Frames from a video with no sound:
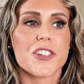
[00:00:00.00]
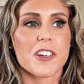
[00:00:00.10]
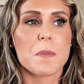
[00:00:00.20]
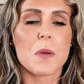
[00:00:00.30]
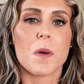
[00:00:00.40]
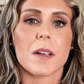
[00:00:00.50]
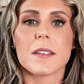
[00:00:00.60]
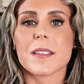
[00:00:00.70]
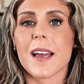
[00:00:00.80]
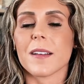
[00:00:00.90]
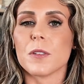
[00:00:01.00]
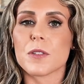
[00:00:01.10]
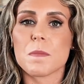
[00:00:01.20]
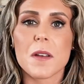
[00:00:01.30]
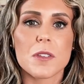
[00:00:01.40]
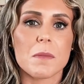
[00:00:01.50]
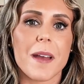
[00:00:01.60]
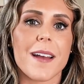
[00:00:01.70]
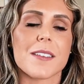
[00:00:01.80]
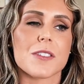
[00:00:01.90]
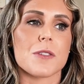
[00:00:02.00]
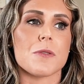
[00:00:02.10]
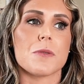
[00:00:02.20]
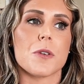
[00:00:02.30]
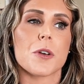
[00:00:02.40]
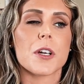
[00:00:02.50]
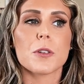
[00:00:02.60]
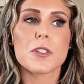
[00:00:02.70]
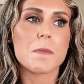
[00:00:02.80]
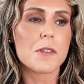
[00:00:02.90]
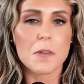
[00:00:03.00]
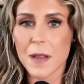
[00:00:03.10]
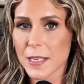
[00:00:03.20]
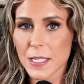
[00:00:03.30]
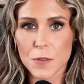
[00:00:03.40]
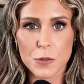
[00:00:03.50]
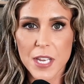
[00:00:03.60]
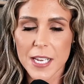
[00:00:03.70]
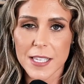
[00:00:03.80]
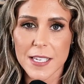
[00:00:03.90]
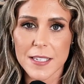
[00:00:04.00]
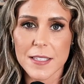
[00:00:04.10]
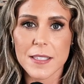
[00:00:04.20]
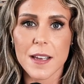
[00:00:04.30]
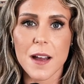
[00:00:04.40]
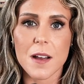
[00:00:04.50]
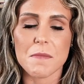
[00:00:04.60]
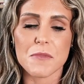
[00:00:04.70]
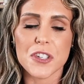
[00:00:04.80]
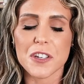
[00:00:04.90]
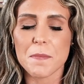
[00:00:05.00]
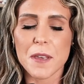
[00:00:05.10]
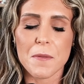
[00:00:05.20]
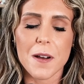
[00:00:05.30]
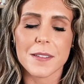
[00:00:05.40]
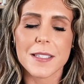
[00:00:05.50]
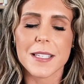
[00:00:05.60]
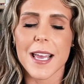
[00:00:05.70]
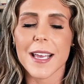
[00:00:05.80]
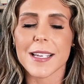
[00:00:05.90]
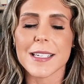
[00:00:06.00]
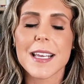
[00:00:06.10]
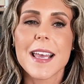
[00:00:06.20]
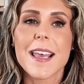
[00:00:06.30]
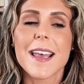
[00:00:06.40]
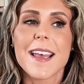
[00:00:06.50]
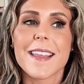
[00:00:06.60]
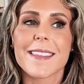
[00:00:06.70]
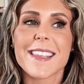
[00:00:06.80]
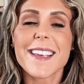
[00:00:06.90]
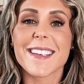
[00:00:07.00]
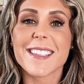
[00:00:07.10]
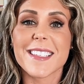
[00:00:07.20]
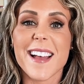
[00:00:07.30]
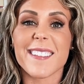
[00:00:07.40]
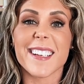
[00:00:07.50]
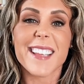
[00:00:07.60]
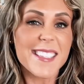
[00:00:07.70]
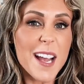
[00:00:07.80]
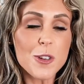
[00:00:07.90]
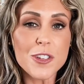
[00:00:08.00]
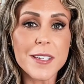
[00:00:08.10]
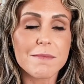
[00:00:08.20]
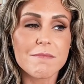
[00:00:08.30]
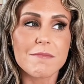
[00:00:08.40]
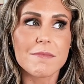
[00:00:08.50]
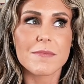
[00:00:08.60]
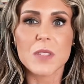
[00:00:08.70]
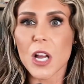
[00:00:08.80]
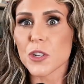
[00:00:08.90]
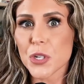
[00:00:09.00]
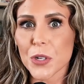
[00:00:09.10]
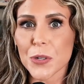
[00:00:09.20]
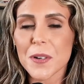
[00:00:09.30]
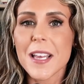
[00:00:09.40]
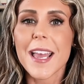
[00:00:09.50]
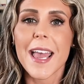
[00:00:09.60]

G L P ones, I lose muscle mass. You, you're going to lose muscle mass if you take these um, G L P ones. And the thing is, is that like, that's actually not true.